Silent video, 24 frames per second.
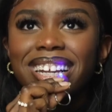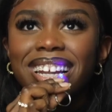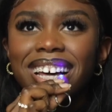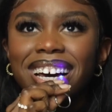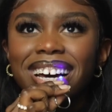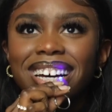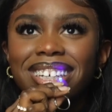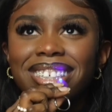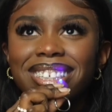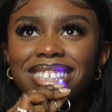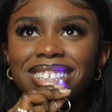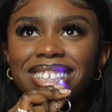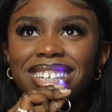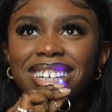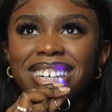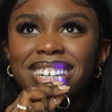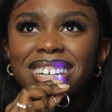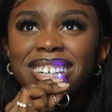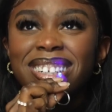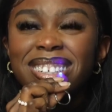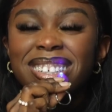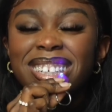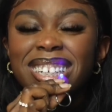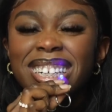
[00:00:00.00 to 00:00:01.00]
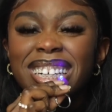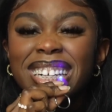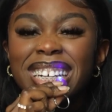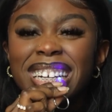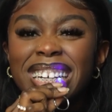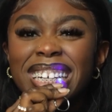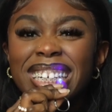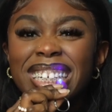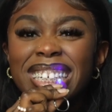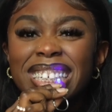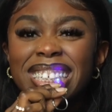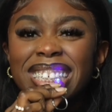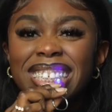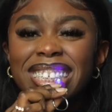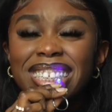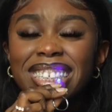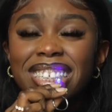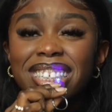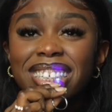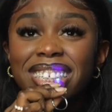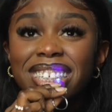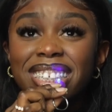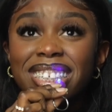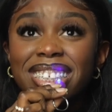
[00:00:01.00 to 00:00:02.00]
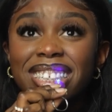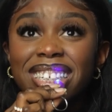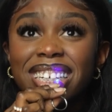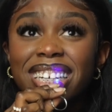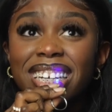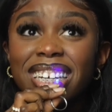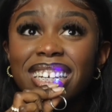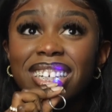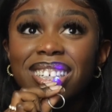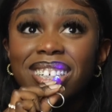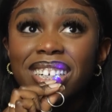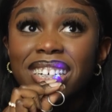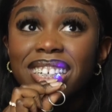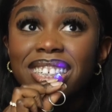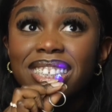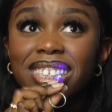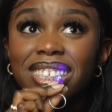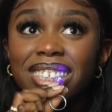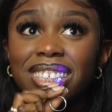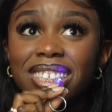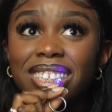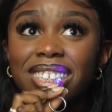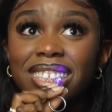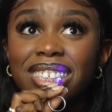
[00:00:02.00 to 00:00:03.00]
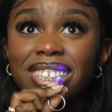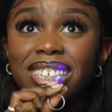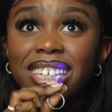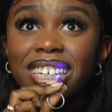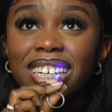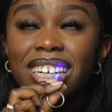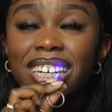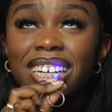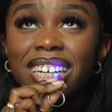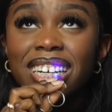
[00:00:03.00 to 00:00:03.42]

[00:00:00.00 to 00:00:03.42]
last for like six to eight months, mm-hmm.